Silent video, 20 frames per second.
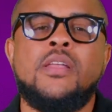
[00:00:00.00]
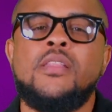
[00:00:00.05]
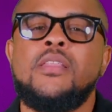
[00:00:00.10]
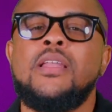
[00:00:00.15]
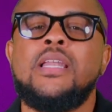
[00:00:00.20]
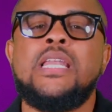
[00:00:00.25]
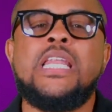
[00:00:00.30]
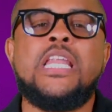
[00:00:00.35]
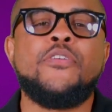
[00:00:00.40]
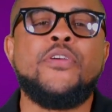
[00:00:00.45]

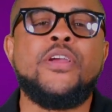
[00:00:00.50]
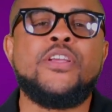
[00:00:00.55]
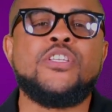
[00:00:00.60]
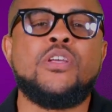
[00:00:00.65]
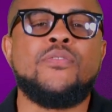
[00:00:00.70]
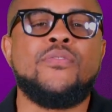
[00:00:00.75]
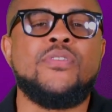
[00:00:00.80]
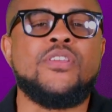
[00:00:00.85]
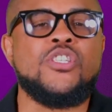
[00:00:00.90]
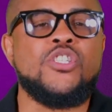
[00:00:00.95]
the lyrics
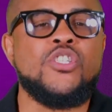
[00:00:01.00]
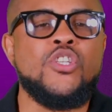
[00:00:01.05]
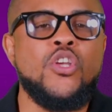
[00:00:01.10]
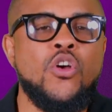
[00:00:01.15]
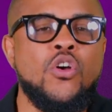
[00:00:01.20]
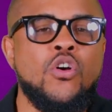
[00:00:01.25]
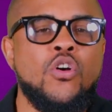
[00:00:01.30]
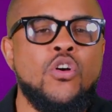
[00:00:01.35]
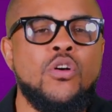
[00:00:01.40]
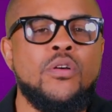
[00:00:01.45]
of a
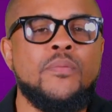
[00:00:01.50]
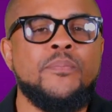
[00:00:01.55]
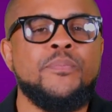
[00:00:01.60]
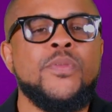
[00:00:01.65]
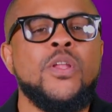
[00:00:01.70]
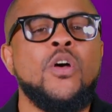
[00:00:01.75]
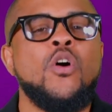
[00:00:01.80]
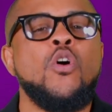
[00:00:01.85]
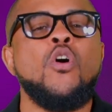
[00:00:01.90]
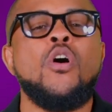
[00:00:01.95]
song,
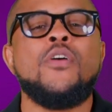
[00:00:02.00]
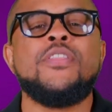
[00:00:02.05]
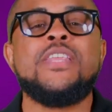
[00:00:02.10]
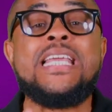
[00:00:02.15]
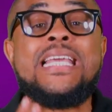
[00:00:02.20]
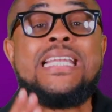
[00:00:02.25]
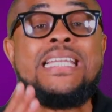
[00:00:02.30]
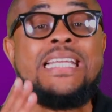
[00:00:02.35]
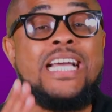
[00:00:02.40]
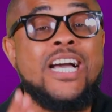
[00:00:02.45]
or
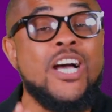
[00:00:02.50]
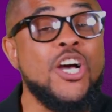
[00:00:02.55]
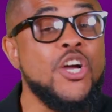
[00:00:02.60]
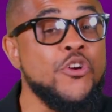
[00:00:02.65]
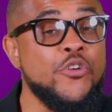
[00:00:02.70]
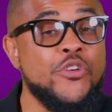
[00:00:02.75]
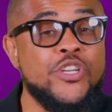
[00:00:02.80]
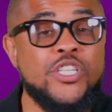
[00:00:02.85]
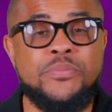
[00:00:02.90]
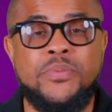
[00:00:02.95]
the
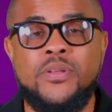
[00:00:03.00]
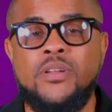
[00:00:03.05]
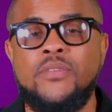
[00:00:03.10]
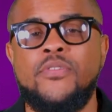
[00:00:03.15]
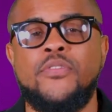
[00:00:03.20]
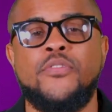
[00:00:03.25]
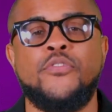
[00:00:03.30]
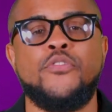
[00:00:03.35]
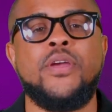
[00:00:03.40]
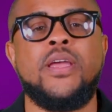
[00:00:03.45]
encouragement of
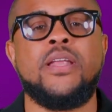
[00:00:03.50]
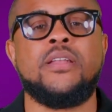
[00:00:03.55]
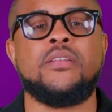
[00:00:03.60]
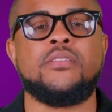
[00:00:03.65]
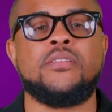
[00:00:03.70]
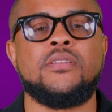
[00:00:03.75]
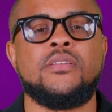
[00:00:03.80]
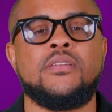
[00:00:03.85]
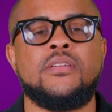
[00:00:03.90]
a friend.